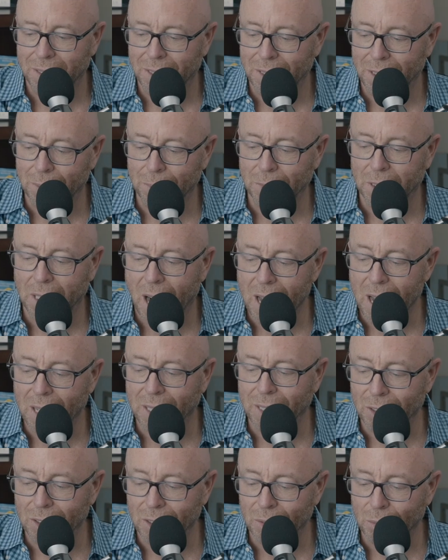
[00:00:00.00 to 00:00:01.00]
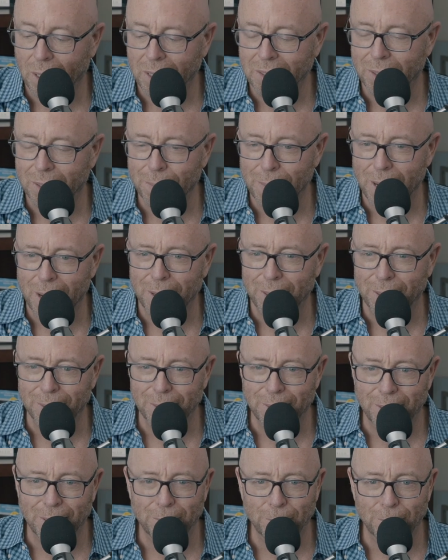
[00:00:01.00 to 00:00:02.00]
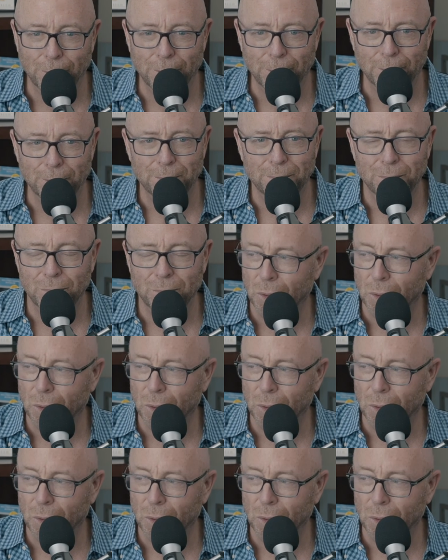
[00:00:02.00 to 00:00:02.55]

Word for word: Jim Collins writes about, or, or were